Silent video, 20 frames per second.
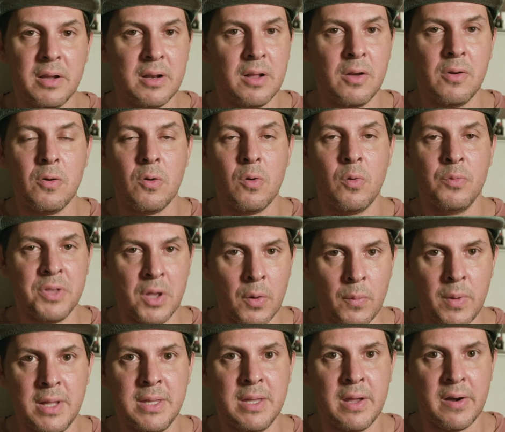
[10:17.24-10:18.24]
gonna go the
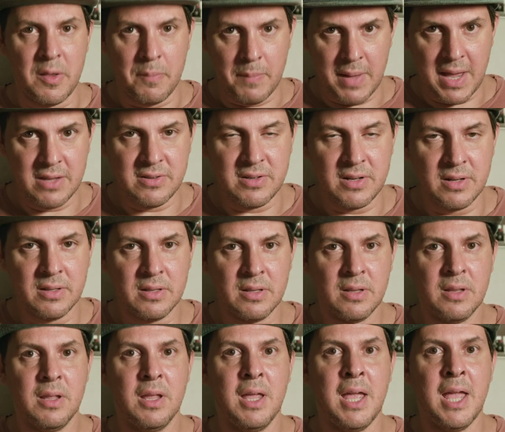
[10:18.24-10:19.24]
way they're imagined
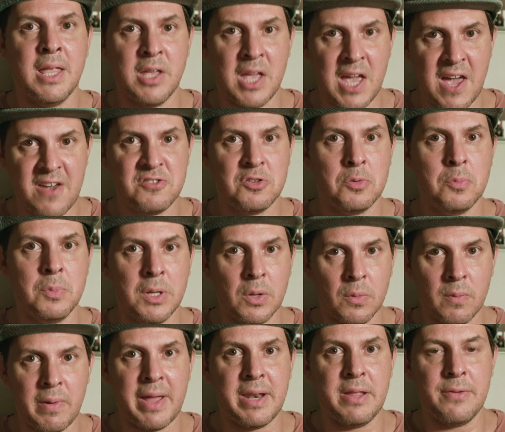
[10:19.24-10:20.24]
and you have to be
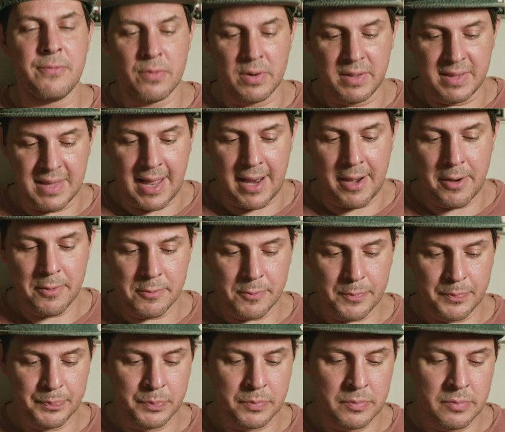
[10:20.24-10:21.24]
ready for that.
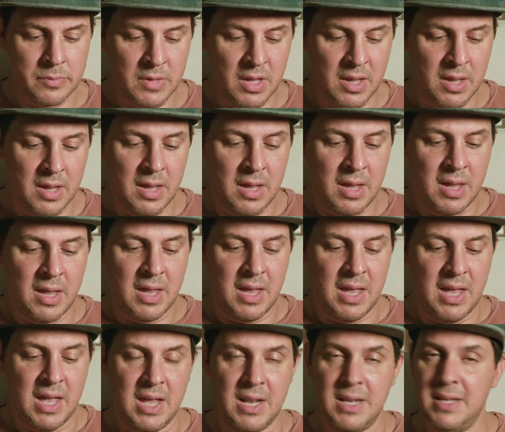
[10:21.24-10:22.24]

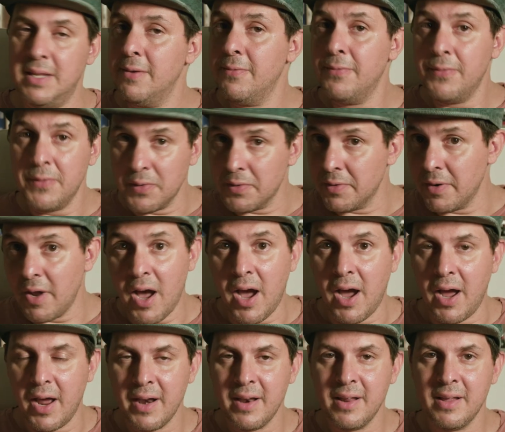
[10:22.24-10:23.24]
And if you're
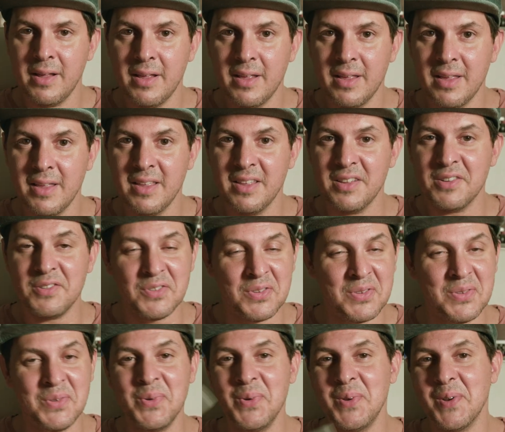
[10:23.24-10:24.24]
not,
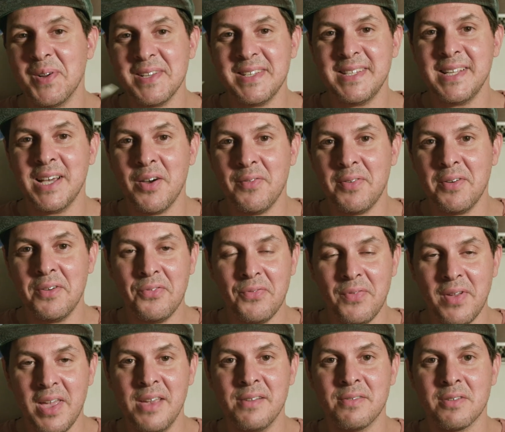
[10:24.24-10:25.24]
do yourself a
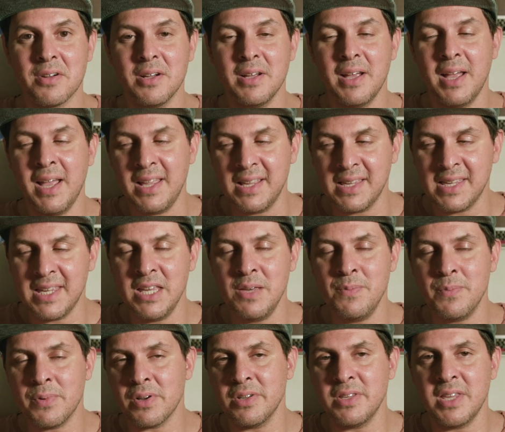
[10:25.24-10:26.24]
favor and
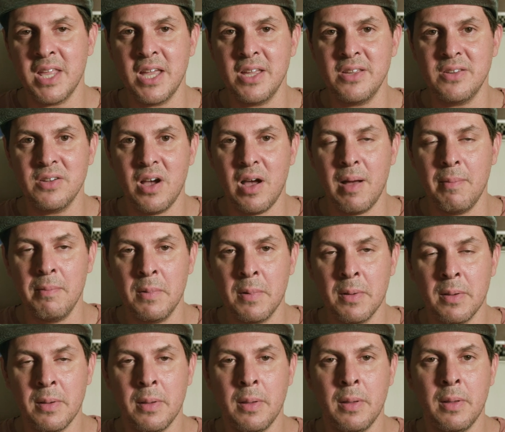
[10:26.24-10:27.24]
keep your day job
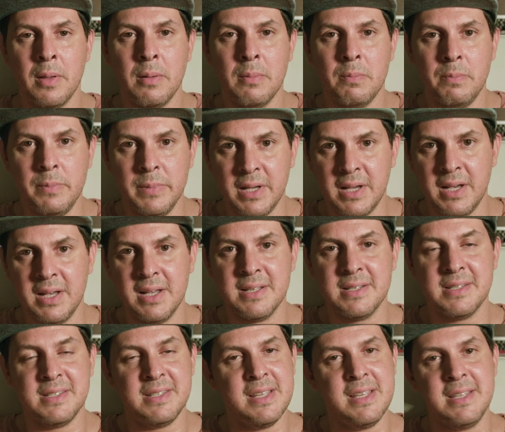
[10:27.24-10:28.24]

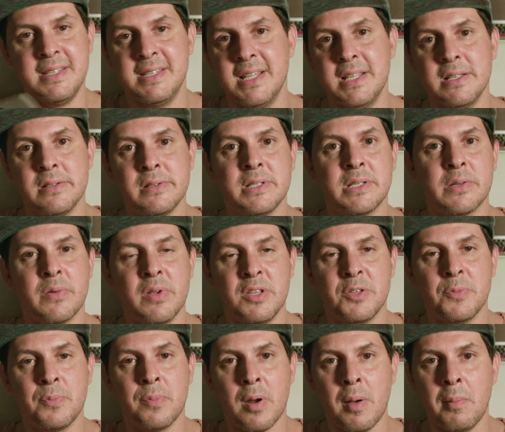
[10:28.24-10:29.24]
because this industry
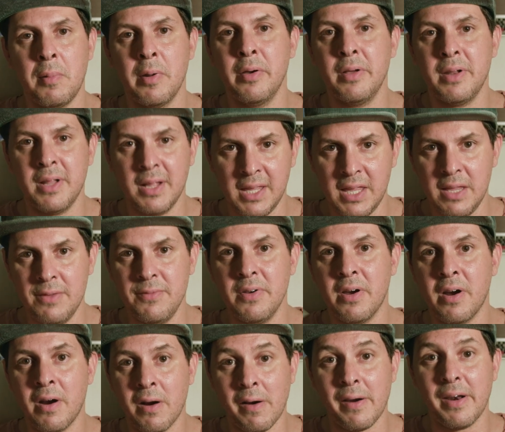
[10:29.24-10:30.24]
is probably gonna give you
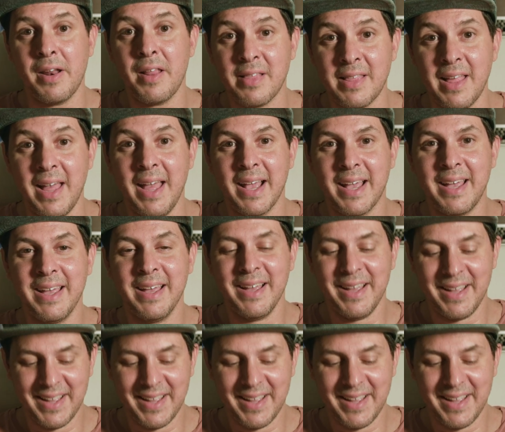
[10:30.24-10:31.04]
a heart attack.